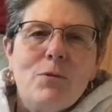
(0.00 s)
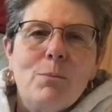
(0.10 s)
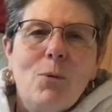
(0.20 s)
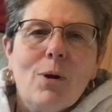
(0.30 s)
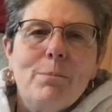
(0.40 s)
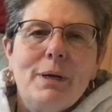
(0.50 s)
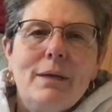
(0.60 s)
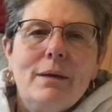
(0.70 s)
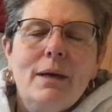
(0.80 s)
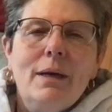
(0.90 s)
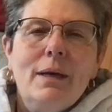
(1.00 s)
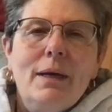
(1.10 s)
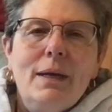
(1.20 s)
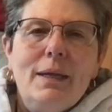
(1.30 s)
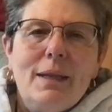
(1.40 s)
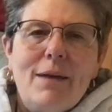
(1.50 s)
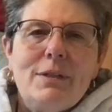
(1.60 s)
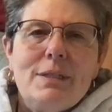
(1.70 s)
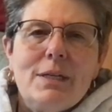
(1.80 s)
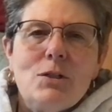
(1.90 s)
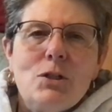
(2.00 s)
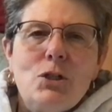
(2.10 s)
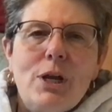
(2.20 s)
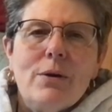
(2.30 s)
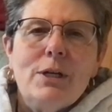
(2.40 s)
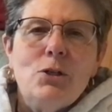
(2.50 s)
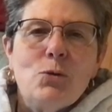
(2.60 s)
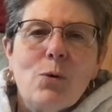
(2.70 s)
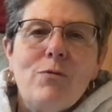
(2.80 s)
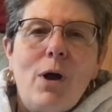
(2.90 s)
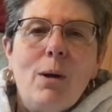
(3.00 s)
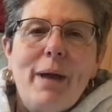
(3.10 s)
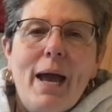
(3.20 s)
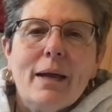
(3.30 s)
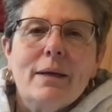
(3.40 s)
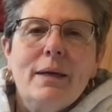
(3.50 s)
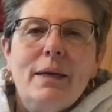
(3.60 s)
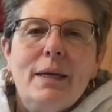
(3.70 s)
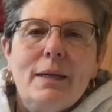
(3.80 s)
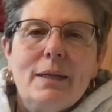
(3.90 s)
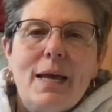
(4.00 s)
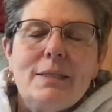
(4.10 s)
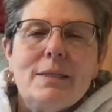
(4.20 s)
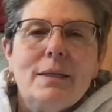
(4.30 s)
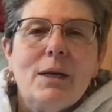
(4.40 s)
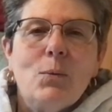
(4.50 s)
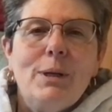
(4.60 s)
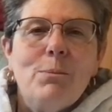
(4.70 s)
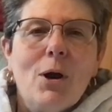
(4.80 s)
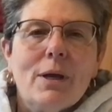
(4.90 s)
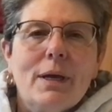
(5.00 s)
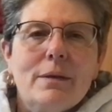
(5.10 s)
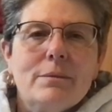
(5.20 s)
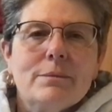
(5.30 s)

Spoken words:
for more, but 11 cents a share is your fallback in a less liquid market.